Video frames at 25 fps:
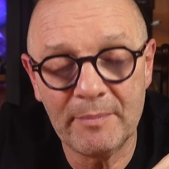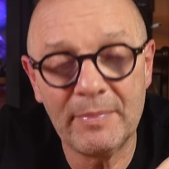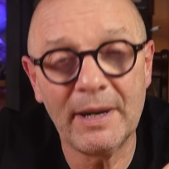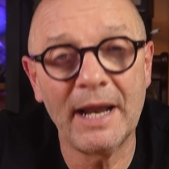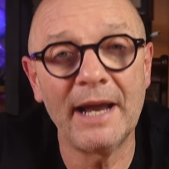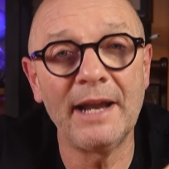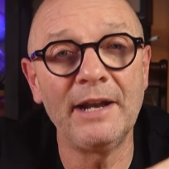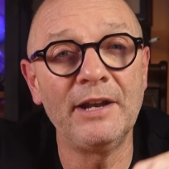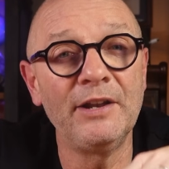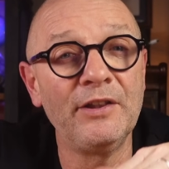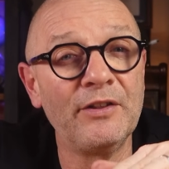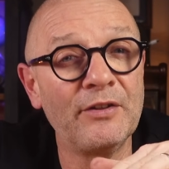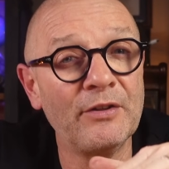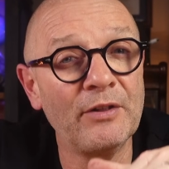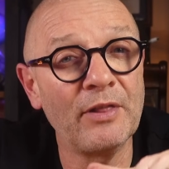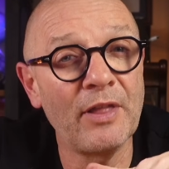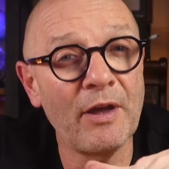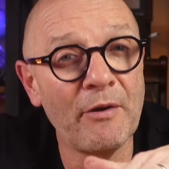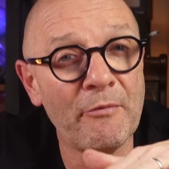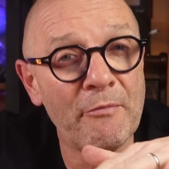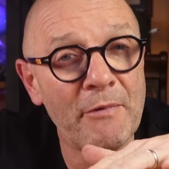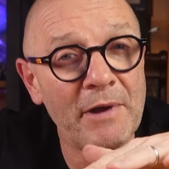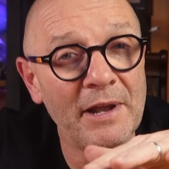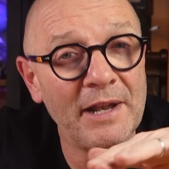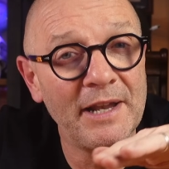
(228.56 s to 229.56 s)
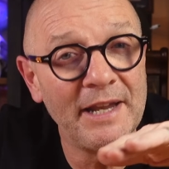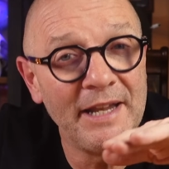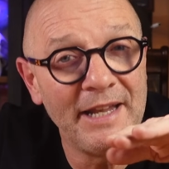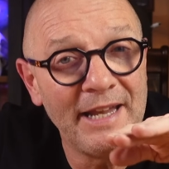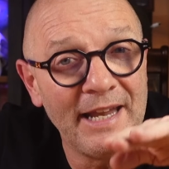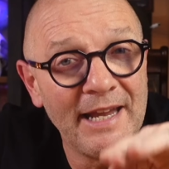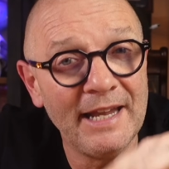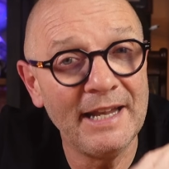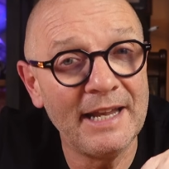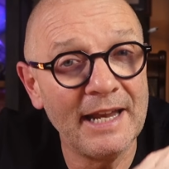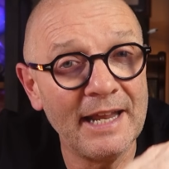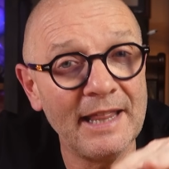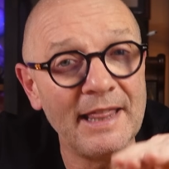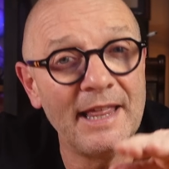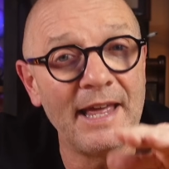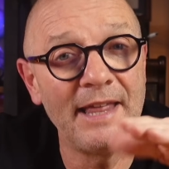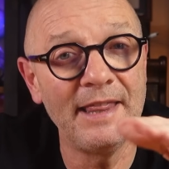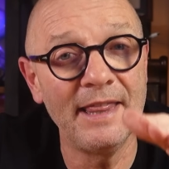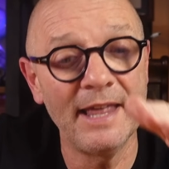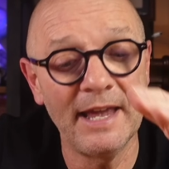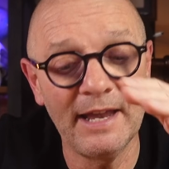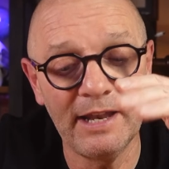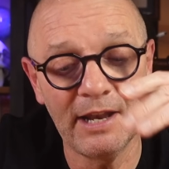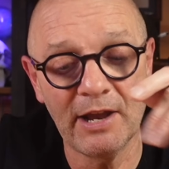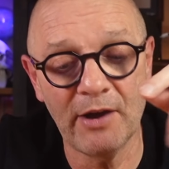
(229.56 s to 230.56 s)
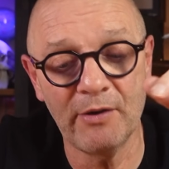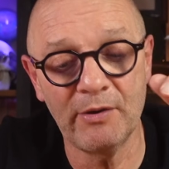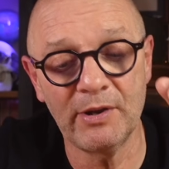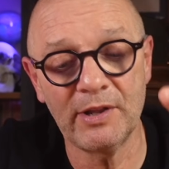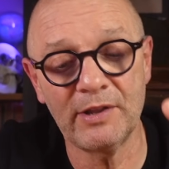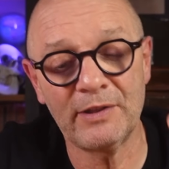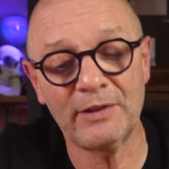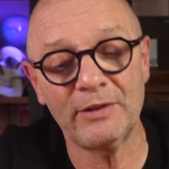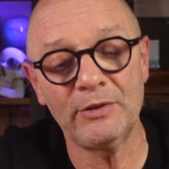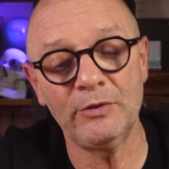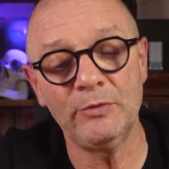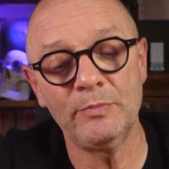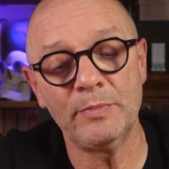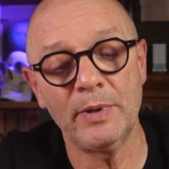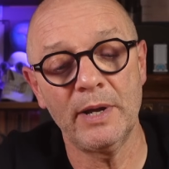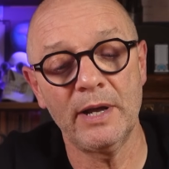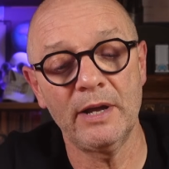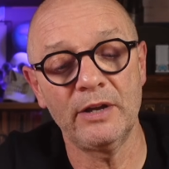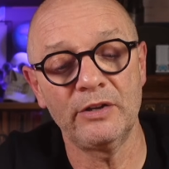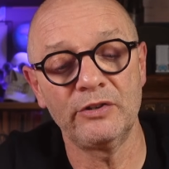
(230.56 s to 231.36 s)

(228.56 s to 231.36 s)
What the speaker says: blade until they really need it, then they know it's super